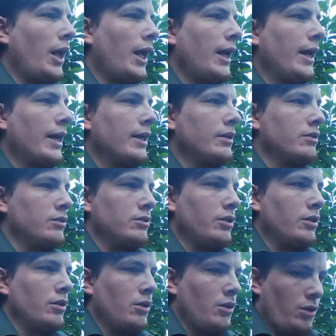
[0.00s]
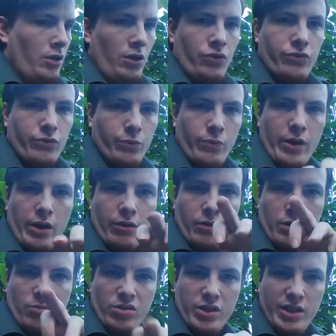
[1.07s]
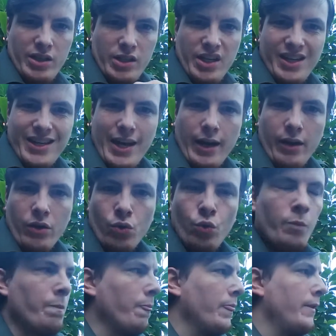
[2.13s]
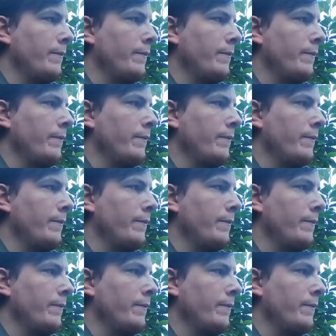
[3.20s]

and from where I'm sitting now,